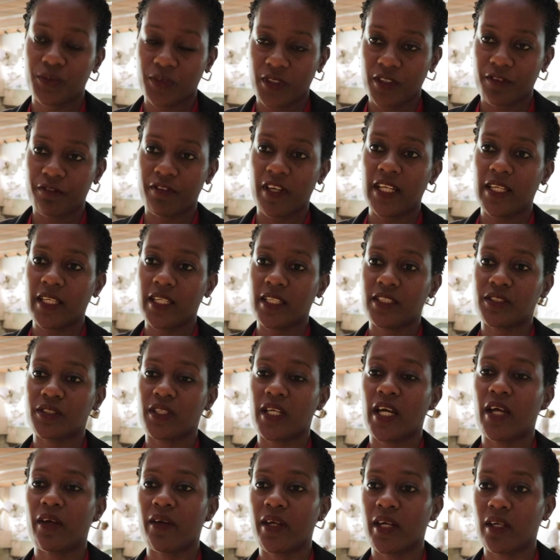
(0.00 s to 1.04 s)
with the funding to
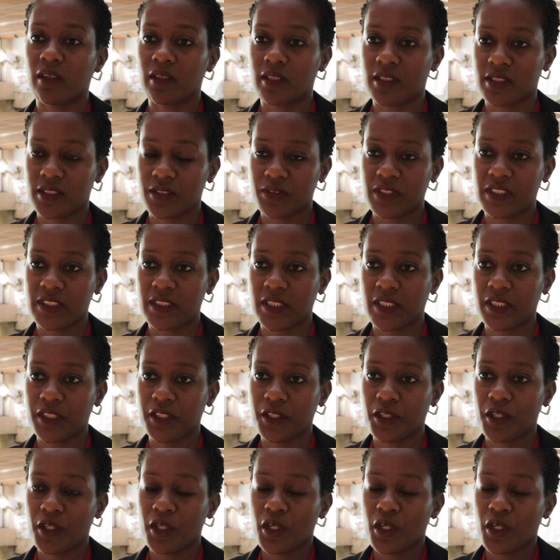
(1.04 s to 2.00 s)
carry out this research,